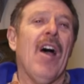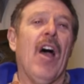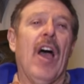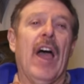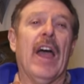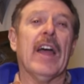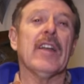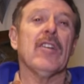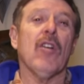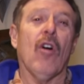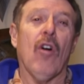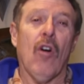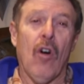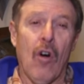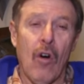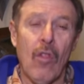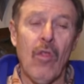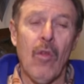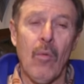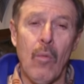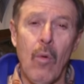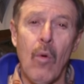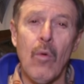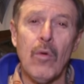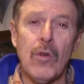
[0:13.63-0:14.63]
And on
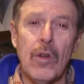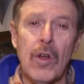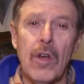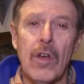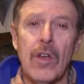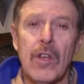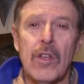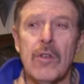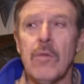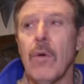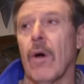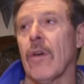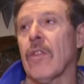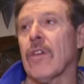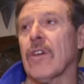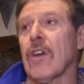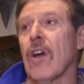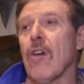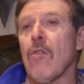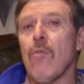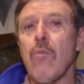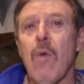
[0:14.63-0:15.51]
the water, you either go